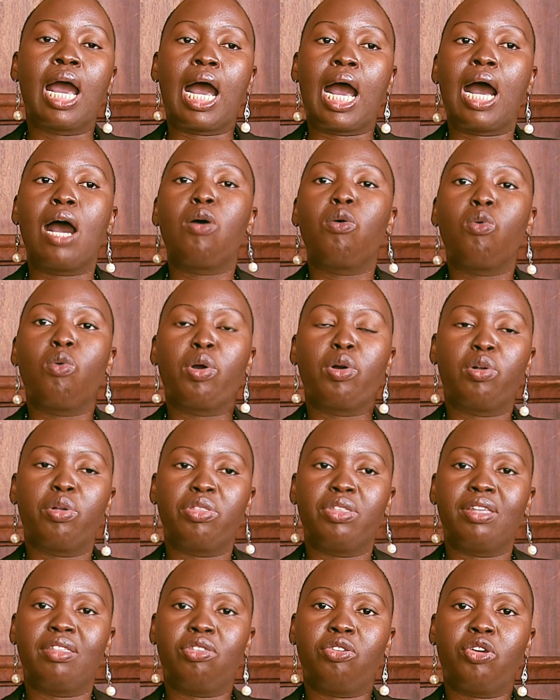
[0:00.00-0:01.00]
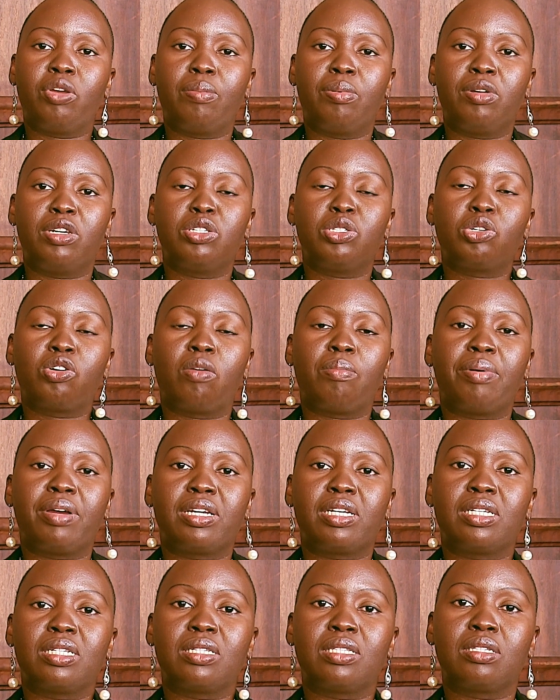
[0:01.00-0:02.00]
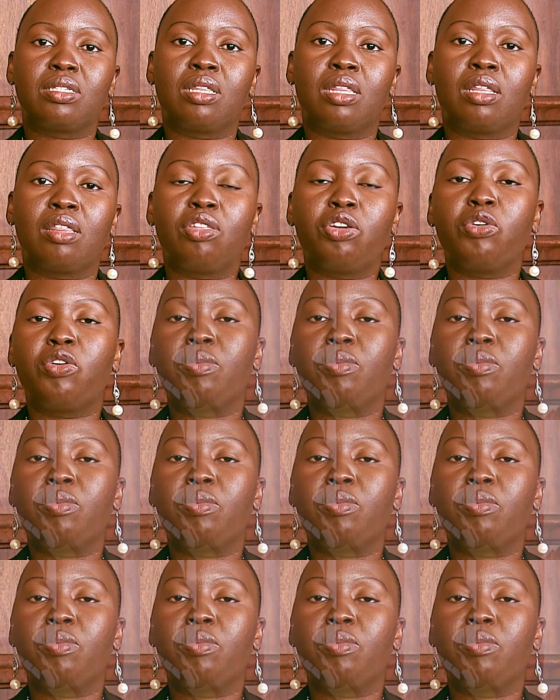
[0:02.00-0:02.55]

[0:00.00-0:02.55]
How well the three political parties, the three